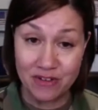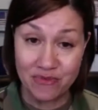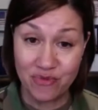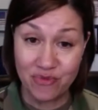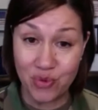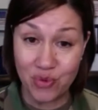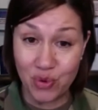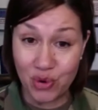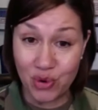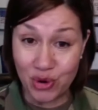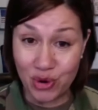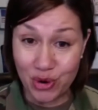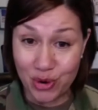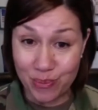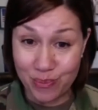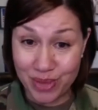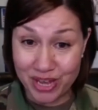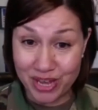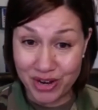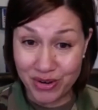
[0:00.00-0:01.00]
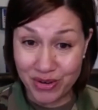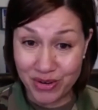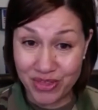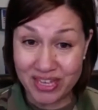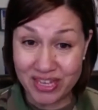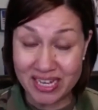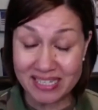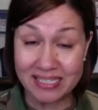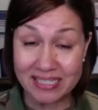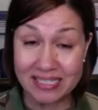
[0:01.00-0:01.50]
for better
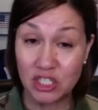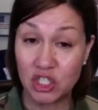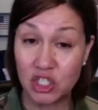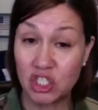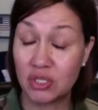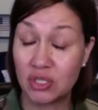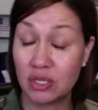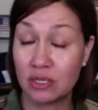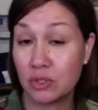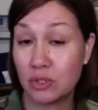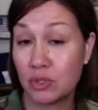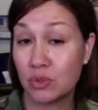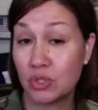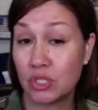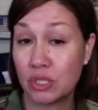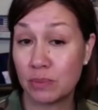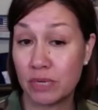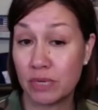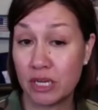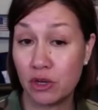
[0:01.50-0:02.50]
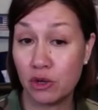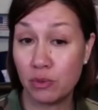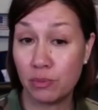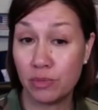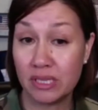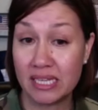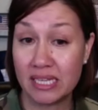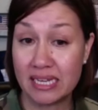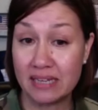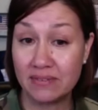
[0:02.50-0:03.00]
things. And she's also somebody who
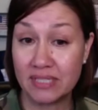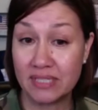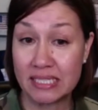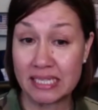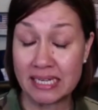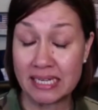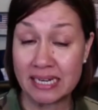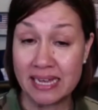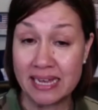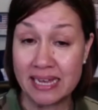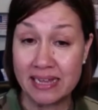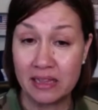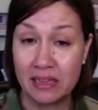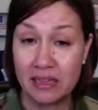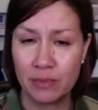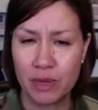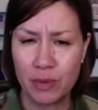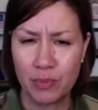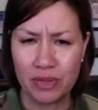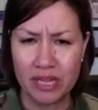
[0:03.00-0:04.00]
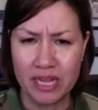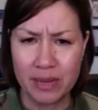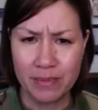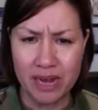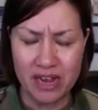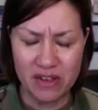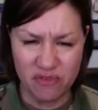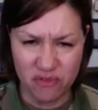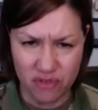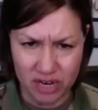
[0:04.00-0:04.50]
believes in, let me play
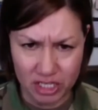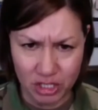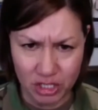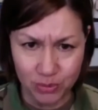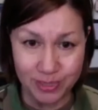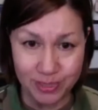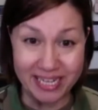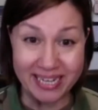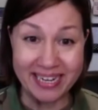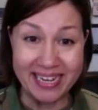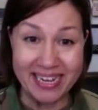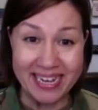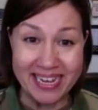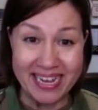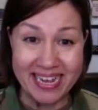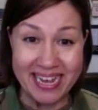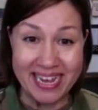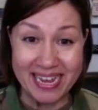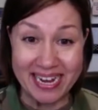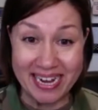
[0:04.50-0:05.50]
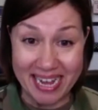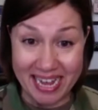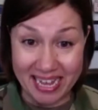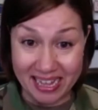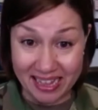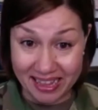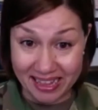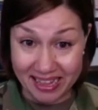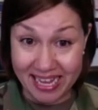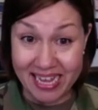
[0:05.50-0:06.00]
my freshman
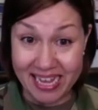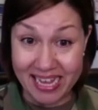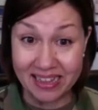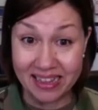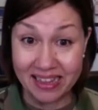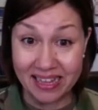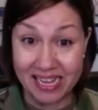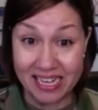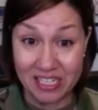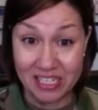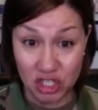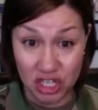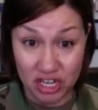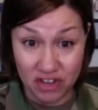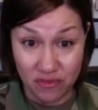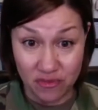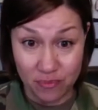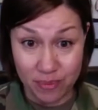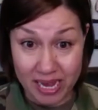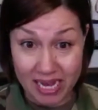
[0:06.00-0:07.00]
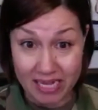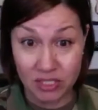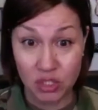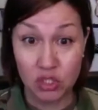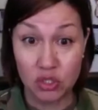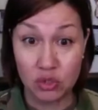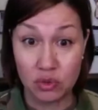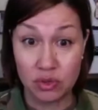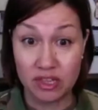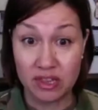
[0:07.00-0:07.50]
and let Chief Bass
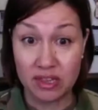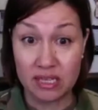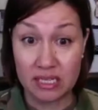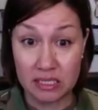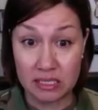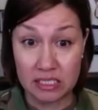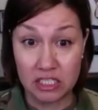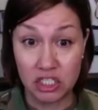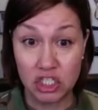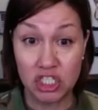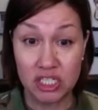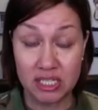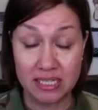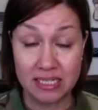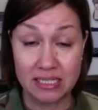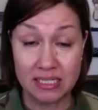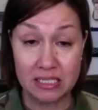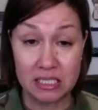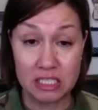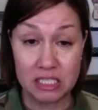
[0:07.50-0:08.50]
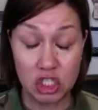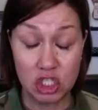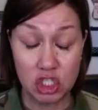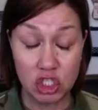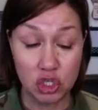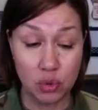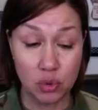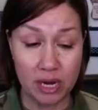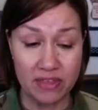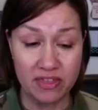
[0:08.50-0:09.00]
do the things that she needs to
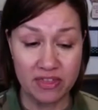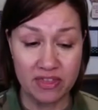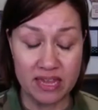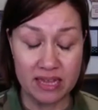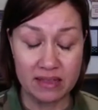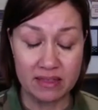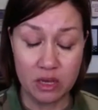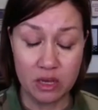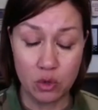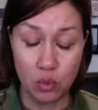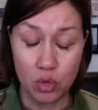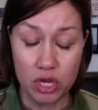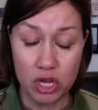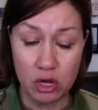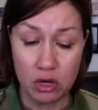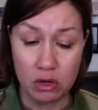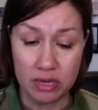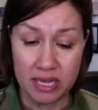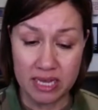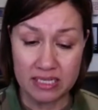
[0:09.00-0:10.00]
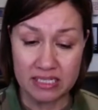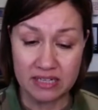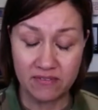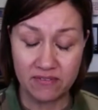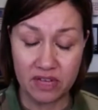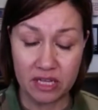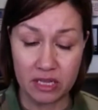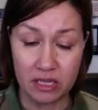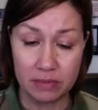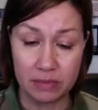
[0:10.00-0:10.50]
do. I think that we all get
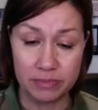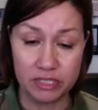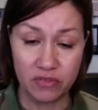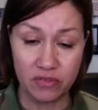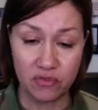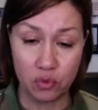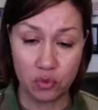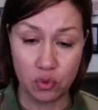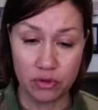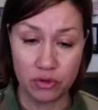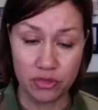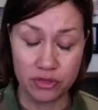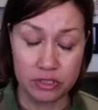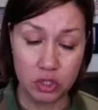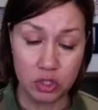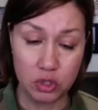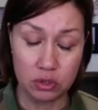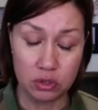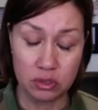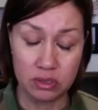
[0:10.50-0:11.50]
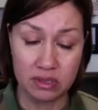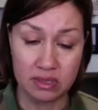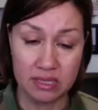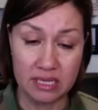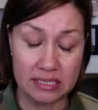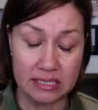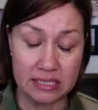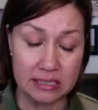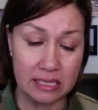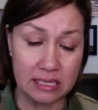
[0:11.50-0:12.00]
developed for certain
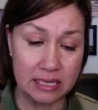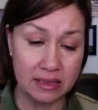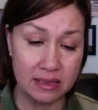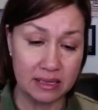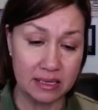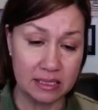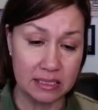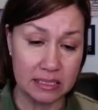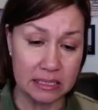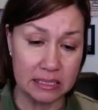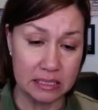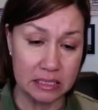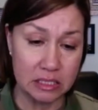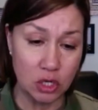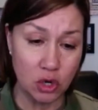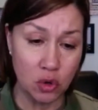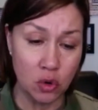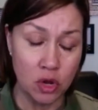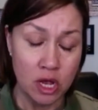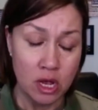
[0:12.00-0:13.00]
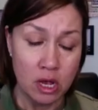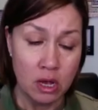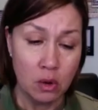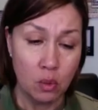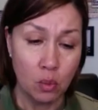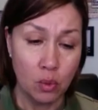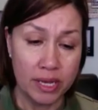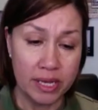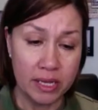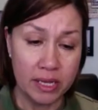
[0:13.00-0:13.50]
things like this. And so
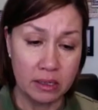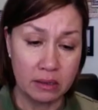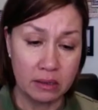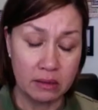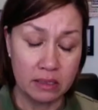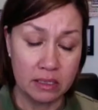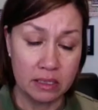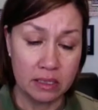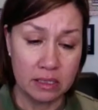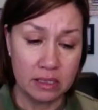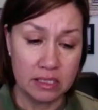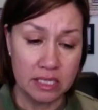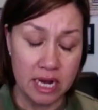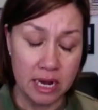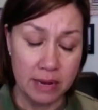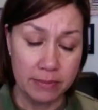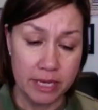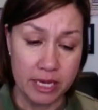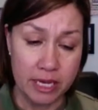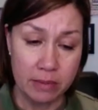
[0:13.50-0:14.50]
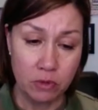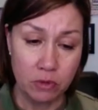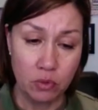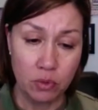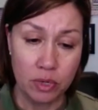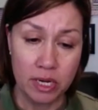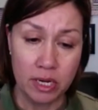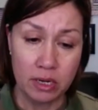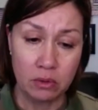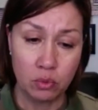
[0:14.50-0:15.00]
when the time came
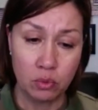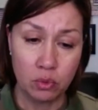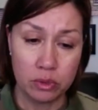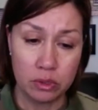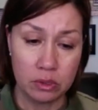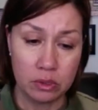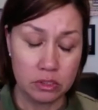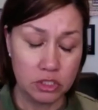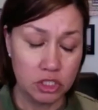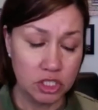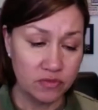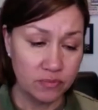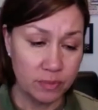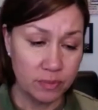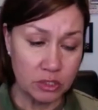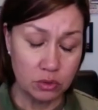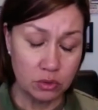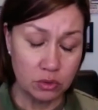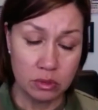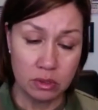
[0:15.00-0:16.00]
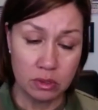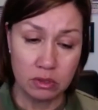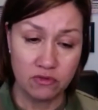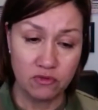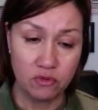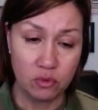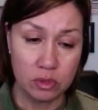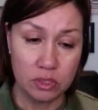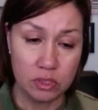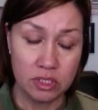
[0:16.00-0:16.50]
around where Chief Master in the Air
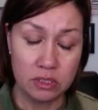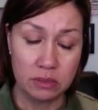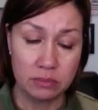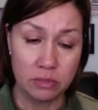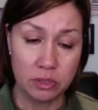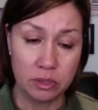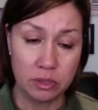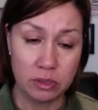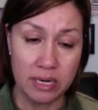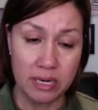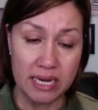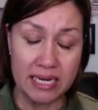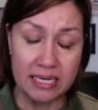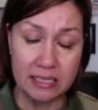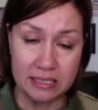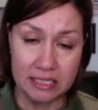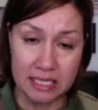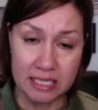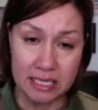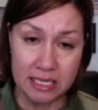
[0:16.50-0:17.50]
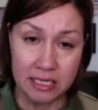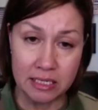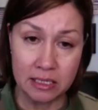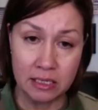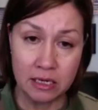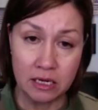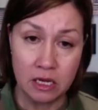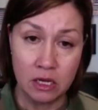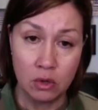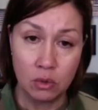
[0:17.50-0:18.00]
Force number 18
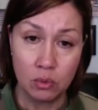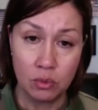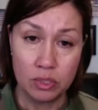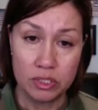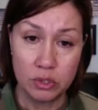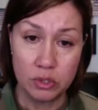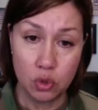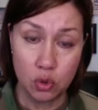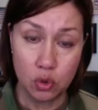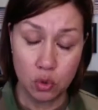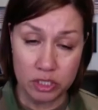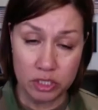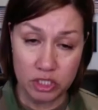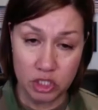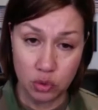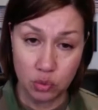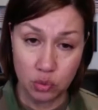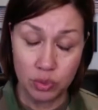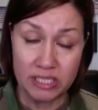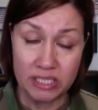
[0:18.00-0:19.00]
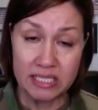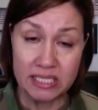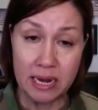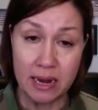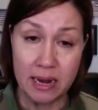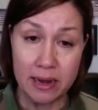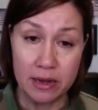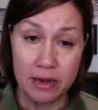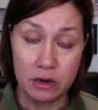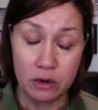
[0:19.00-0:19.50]
was going to
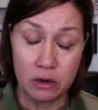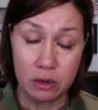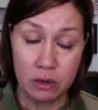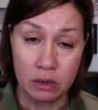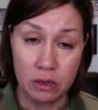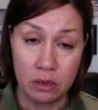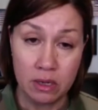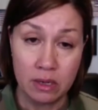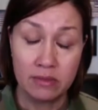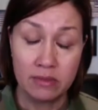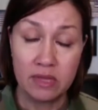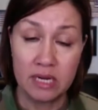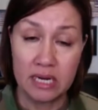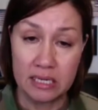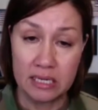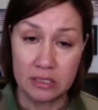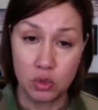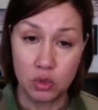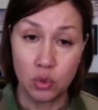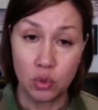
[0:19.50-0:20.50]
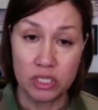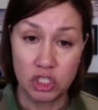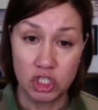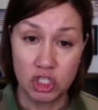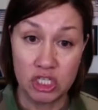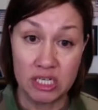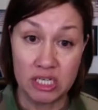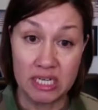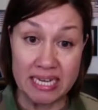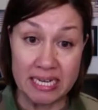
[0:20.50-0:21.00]
retire, the next
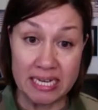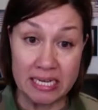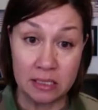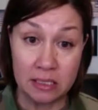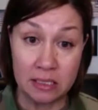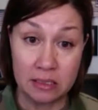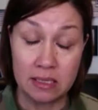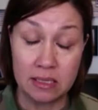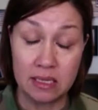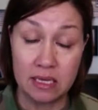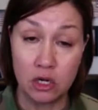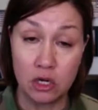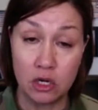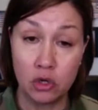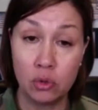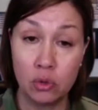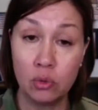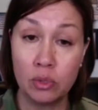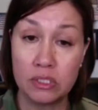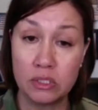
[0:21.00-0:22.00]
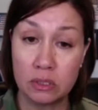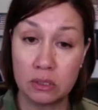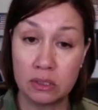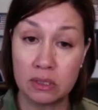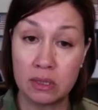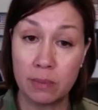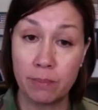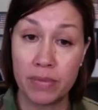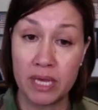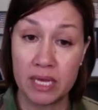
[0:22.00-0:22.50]
question is then who is on
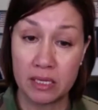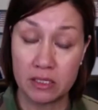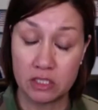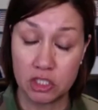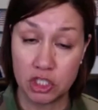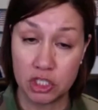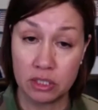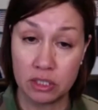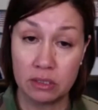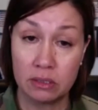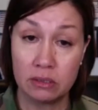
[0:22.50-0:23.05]
the bench